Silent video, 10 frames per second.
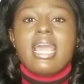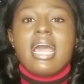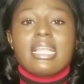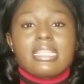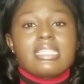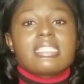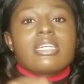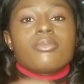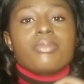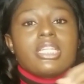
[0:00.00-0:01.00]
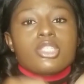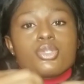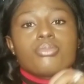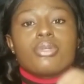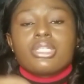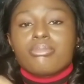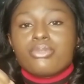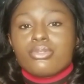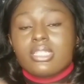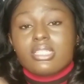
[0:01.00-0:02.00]
At least there will be little money,
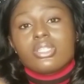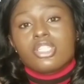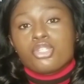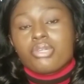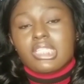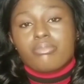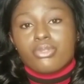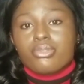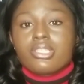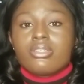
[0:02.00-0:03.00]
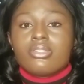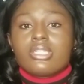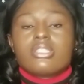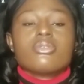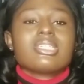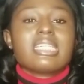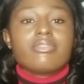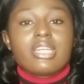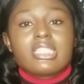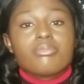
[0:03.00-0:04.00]
little interest building on it. So it's
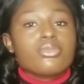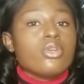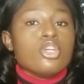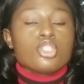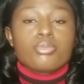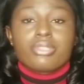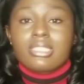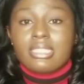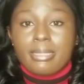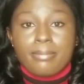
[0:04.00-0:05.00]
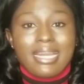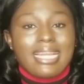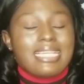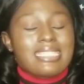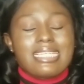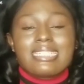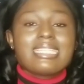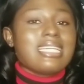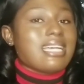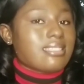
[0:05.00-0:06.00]
advisable to put it in a bank. It's
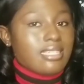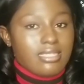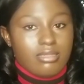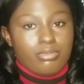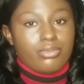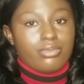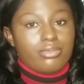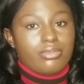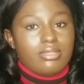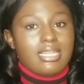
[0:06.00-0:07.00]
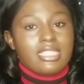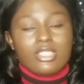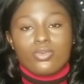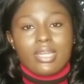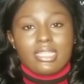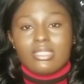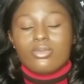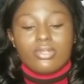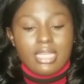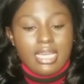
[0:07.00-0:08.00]
easily accessible. That is why it is.
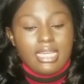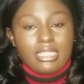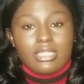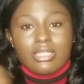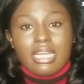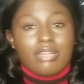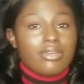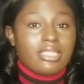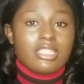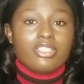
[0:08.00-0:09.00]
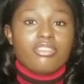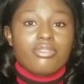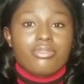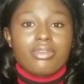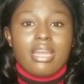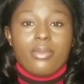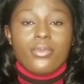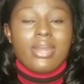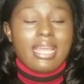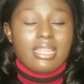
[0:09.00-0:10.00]
So the advantage of
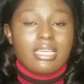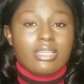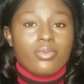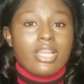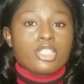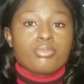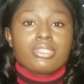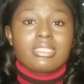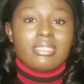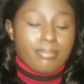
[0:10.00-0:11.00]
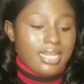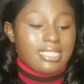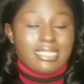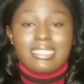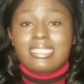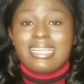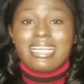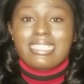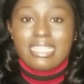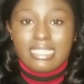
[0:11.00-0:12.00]
what I think why you should put it in a bank is easily
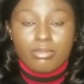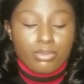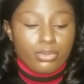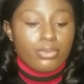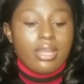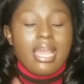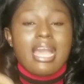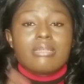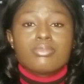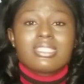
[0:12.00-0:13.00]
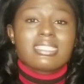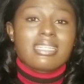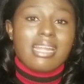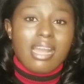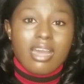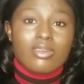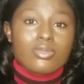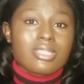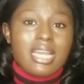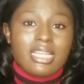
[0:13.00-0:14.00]
accessible, and put it in an account
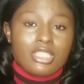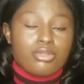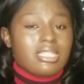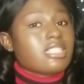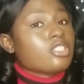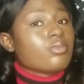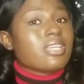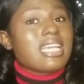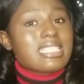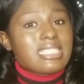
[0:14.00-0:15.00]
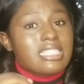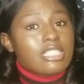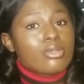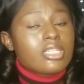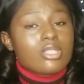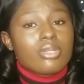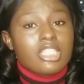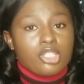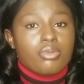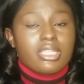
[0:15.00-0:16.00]
with high interest. At least you'll be getting little
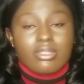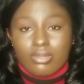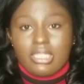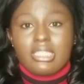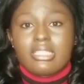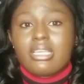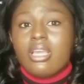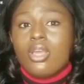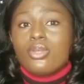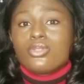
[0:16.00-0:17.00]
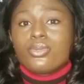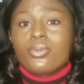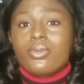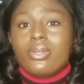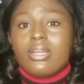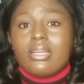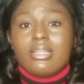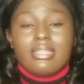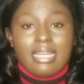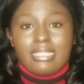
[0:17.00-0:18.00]
interest on it. So
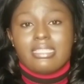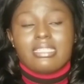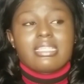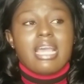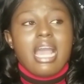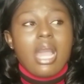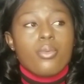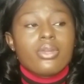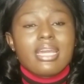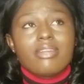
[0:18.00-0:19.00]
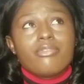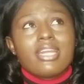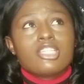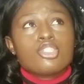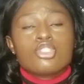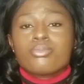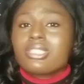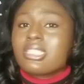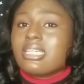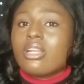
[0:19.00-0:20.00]
that's it. I won't advise you to
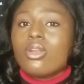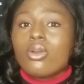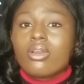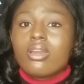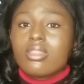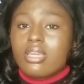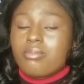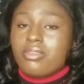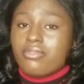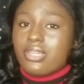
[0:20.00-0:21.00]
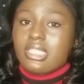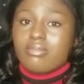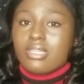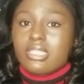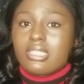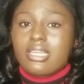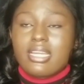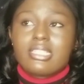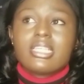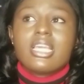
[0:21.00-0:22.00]
put in a long-term investment,
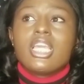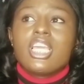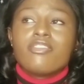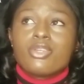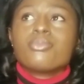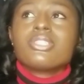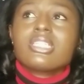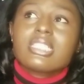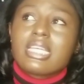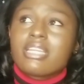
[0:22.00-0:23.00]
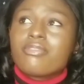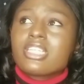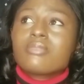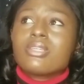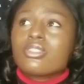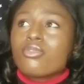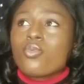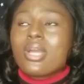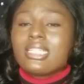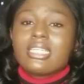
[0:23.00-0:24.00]
guys. If you put it in an investment of
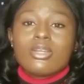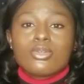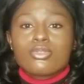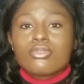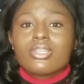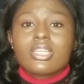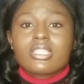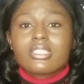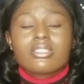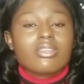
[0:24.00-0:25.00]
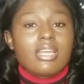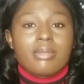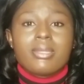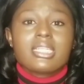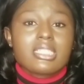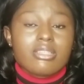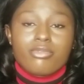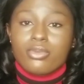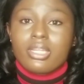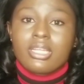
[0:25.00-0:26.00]
1 year or 2 years, it's not an emergency
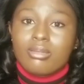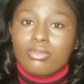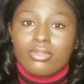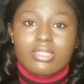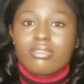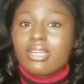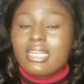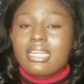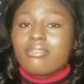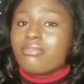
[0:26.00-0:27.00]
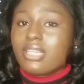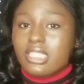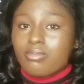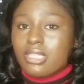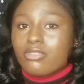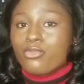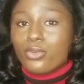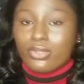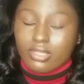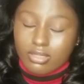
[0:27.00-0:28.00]
fund anymore. It's already an investment
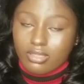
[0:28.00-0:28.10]
fund.